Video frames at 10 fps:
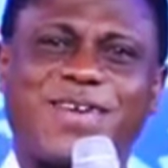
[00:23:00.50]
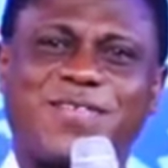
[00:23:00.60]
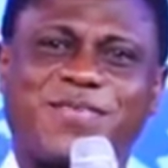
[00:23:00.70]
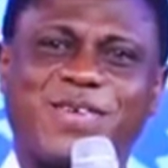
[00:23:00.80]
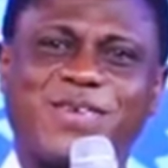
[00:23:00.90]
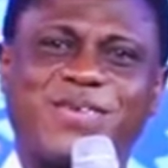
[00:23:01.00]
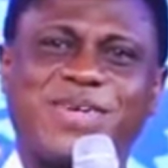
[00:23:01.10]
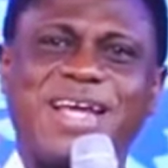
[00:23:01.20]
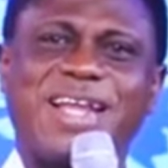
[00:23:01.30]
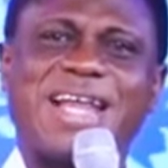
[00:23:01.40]
ahead of
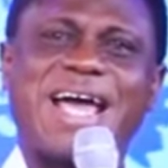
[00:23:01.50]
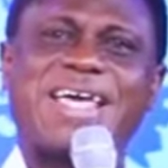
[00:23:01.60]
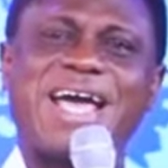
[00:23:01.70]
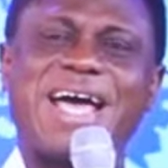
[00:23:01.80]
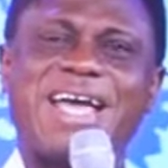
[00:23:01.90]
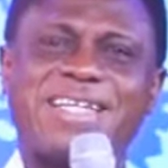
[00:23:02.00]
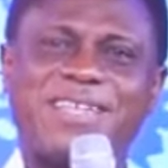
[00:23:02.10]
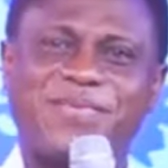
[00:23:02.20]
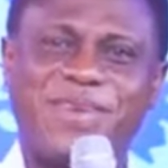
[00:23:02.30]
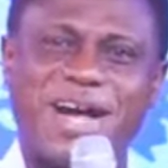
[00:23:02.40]
you like
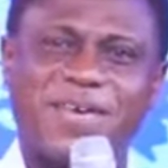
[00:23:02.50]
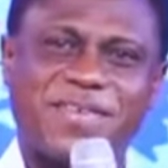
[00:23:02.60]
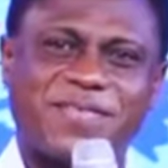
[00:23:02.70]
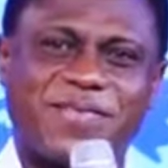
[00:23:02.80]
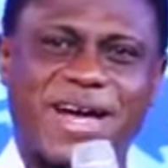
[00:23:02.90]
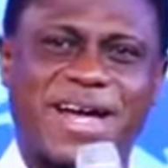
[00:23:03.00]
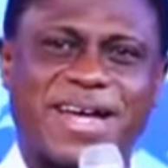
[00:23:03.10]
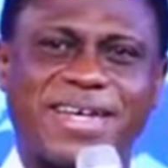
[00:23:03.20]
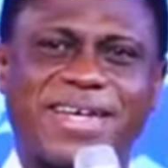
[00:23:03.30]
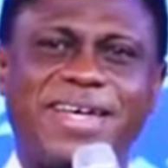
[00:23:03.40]
a devouring
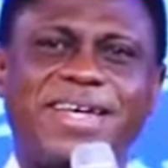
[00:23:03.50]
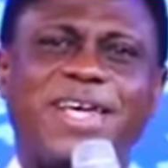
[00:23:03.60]
fire.